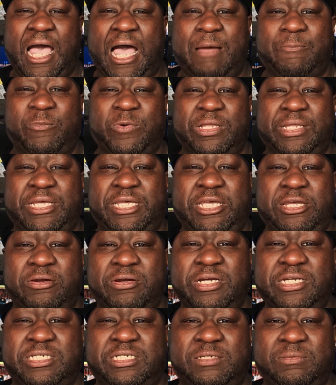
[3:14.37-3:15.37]
I'm really
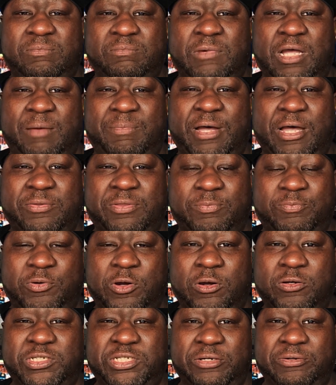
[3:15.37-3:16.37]
curious about the
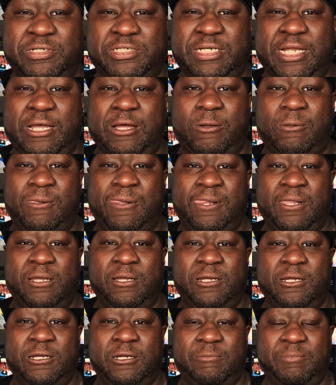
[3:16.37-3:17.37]
Pro Series now,
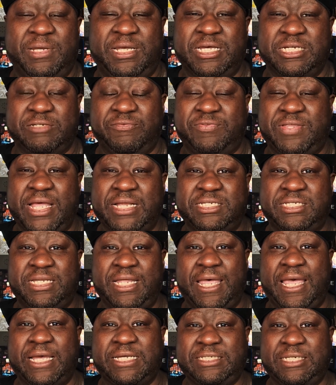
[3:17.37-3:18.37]
because if that's
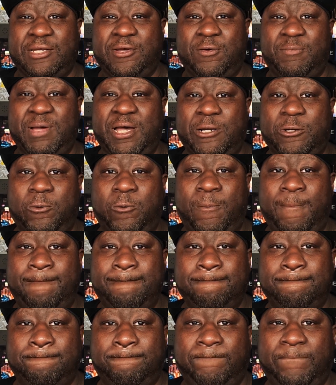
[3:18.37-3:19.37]
the XL model,
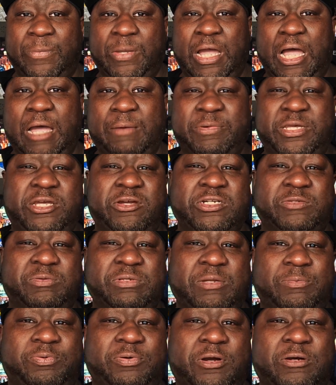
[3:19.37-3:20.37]
I'm curious
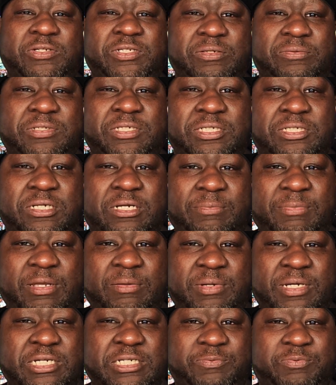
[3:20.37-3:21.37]
what the Pro Series is going to be,
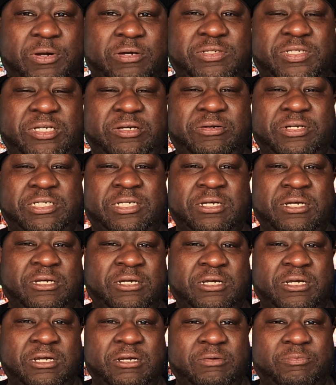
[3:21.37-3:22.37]
because the Pro Series
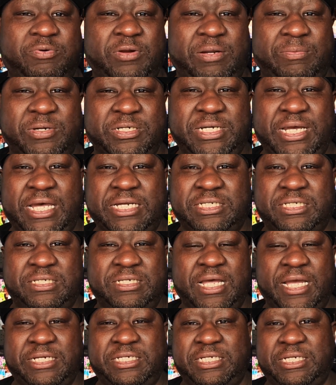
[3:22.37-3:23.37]
pretty much has a
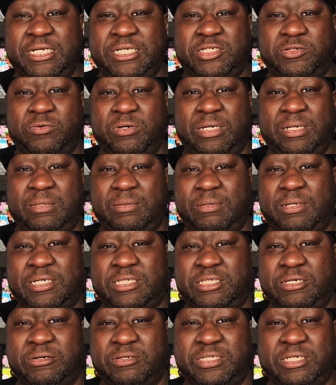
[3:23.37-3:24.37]
19-inch screen,
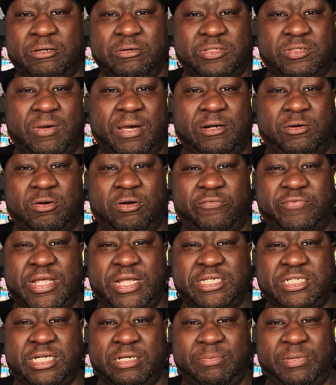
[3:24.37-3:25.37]
etc., etc. So I don't know if
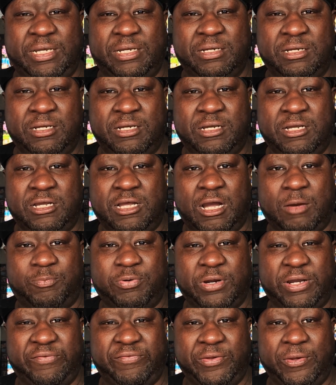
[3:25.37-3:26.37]
that's going to be a
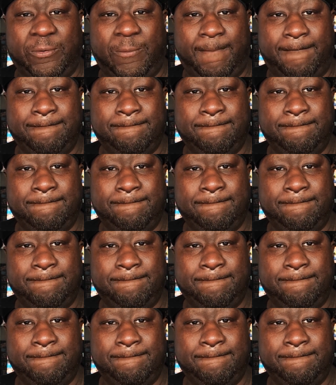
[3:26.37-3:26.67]
preview.